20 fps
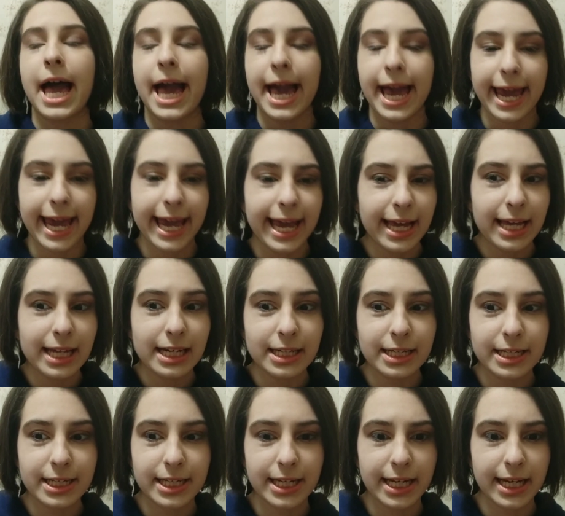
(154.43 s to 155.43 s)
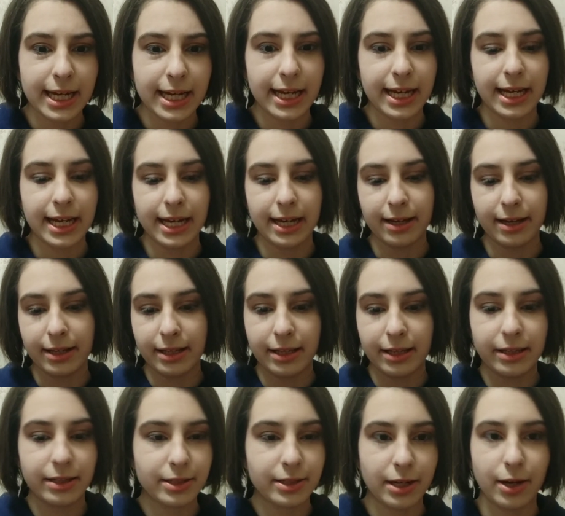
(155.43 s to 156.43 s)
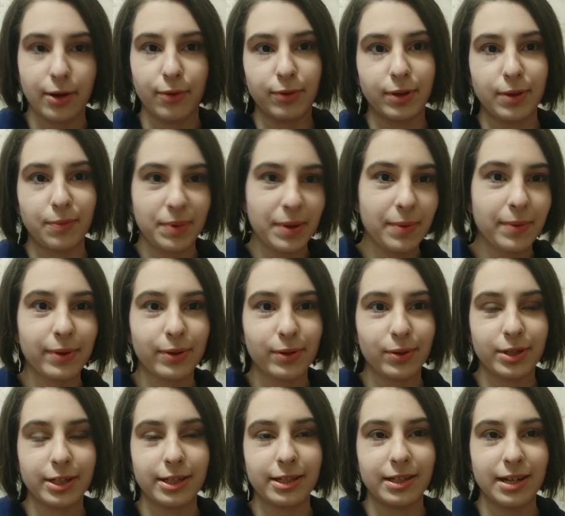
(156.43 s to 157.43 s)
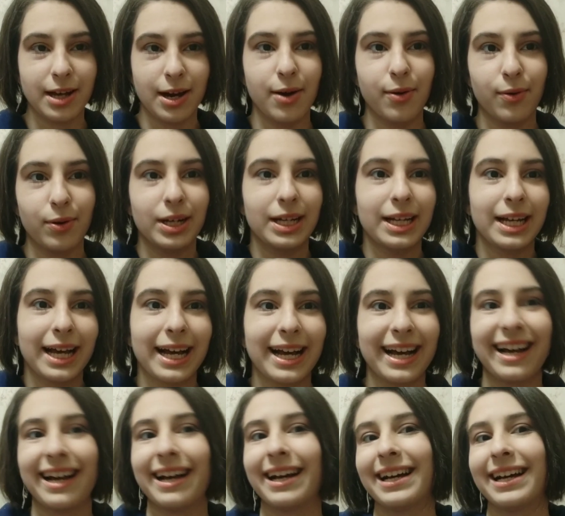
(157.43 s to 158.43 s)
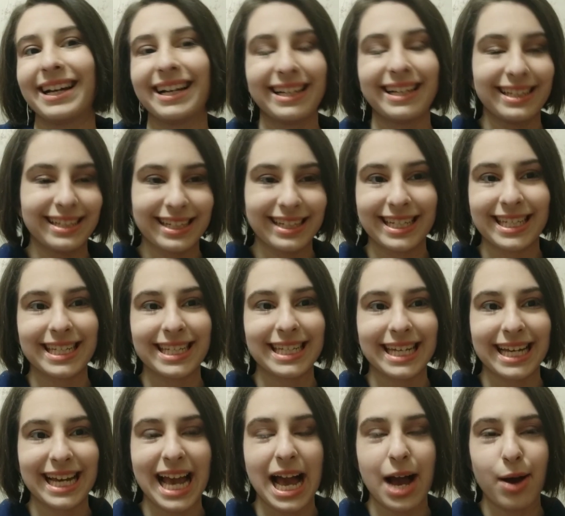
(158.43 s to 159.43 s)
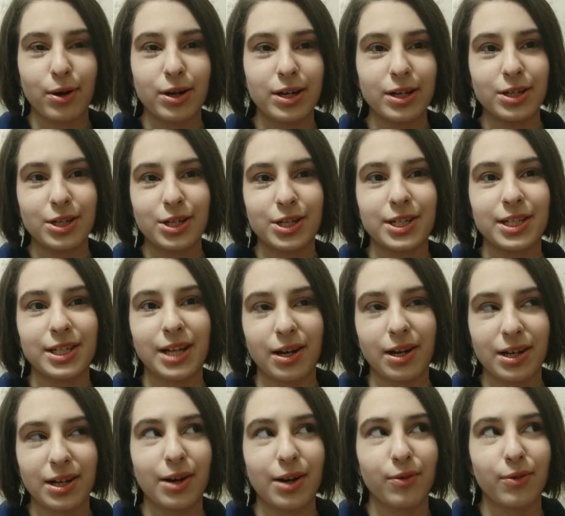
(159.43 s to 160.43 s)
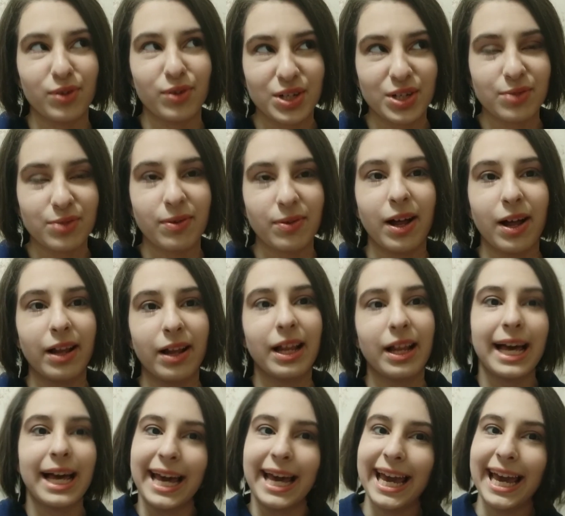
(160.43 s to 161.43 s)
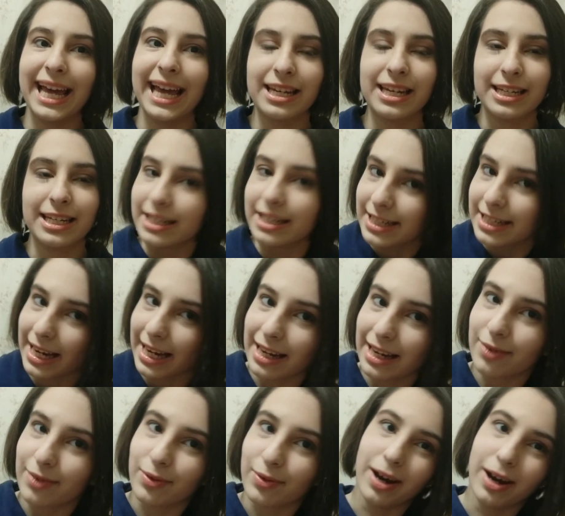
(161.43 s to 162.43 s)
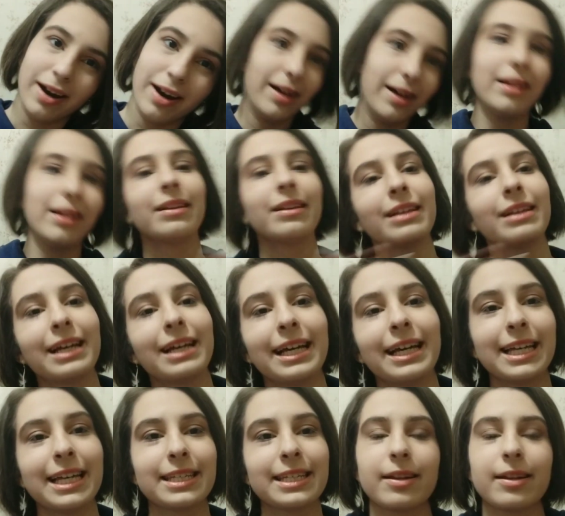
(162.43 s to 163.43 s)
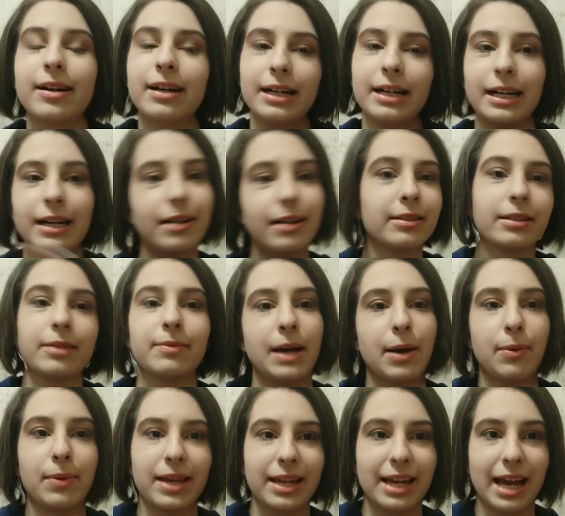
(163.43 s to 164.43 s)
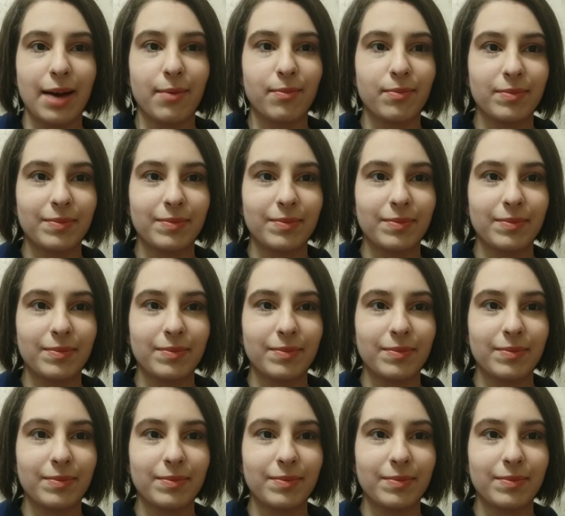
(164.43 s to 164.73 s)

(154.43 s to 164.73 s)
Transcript: And so for the people who didn't know, because how could you not know, first of all? And second of all, it's all about makeup.